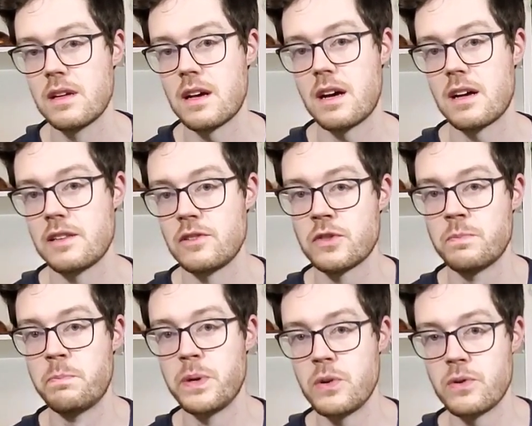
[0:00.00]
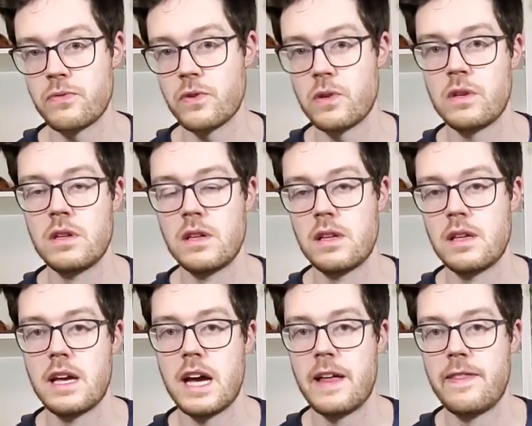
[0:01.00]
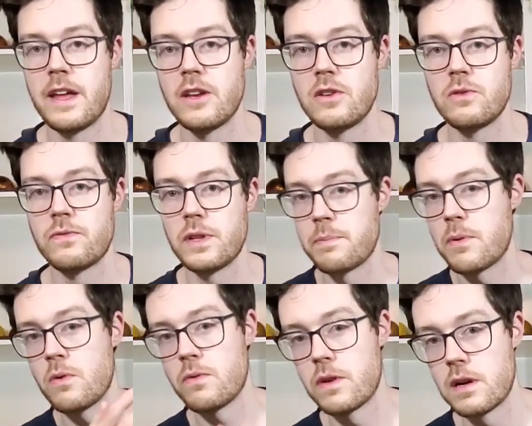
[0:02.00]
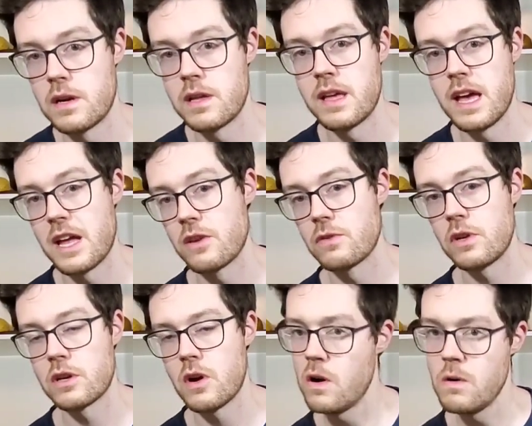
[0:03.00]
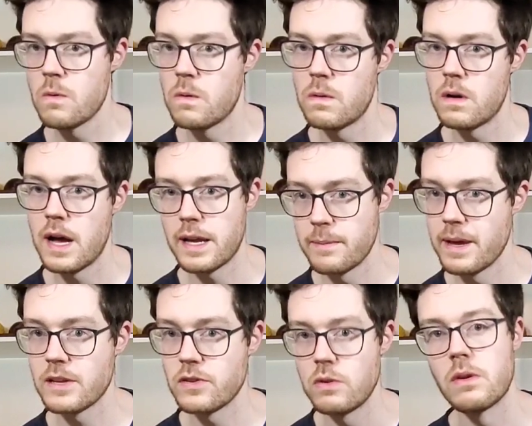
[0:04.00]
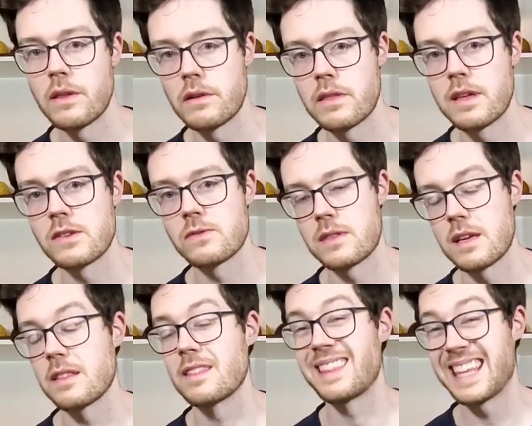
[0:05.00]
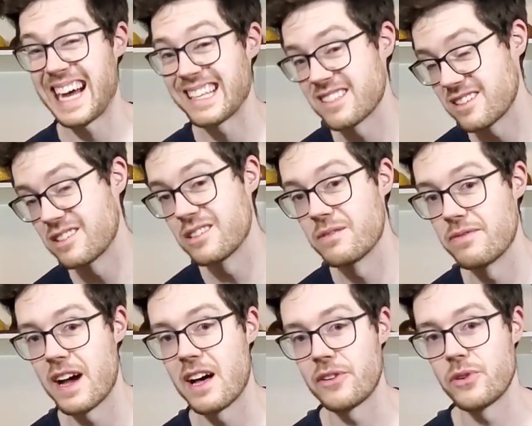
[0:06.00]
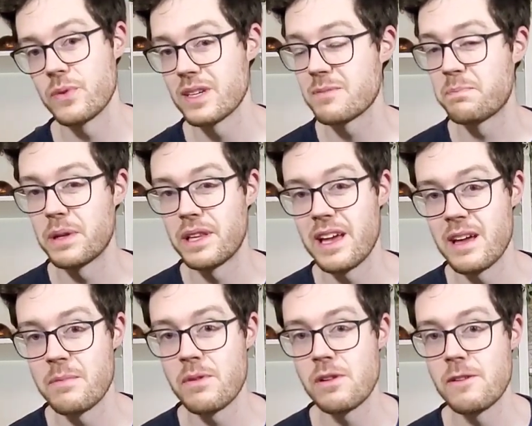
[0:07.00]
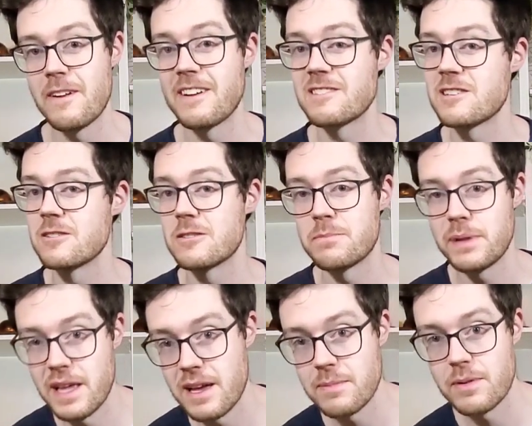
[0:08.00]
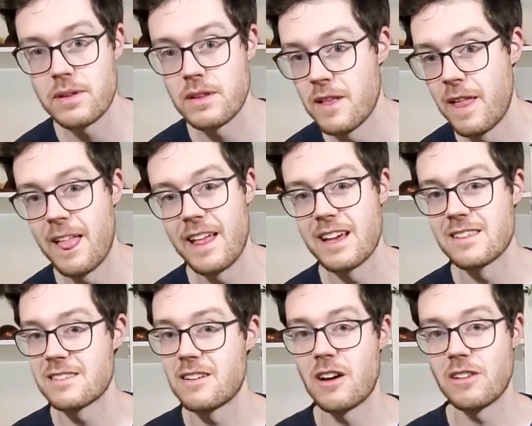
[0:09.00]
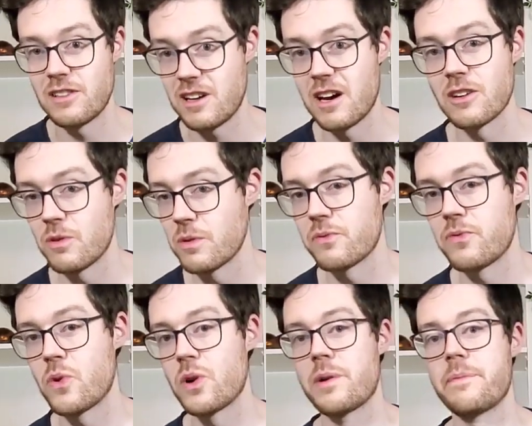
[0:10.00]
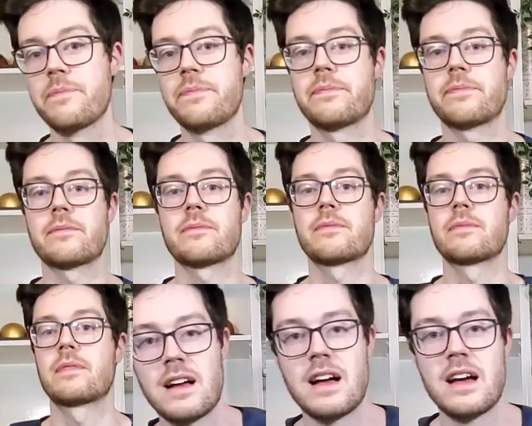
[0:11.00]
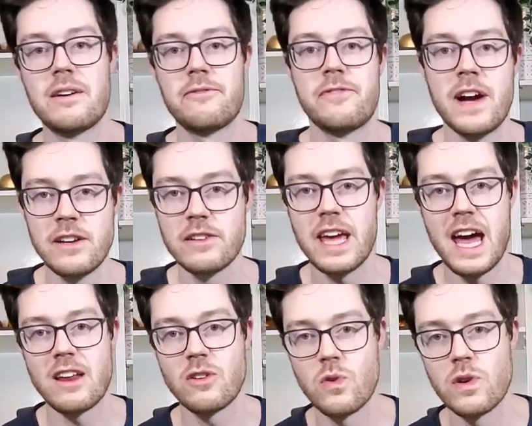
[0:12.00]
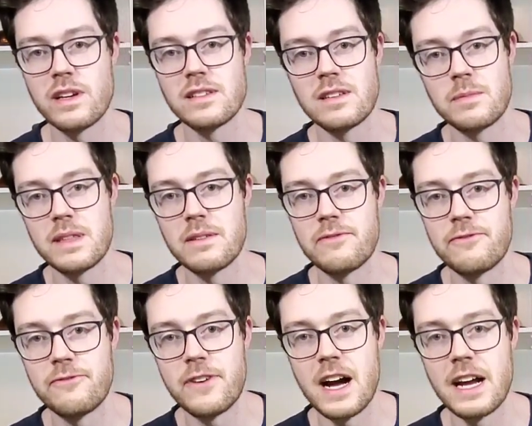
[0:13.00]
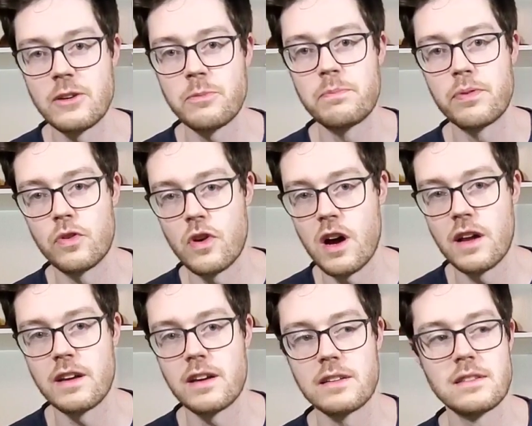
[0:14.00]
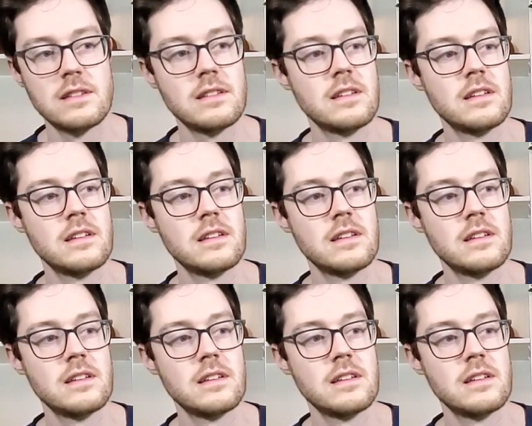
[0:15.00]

It looks beautiful. And then you flip over and you look, oh, I can make 2 other things with it. That's good value. It's playable, it's displayable, it's got a lot going for it. Final category is going to be the final product.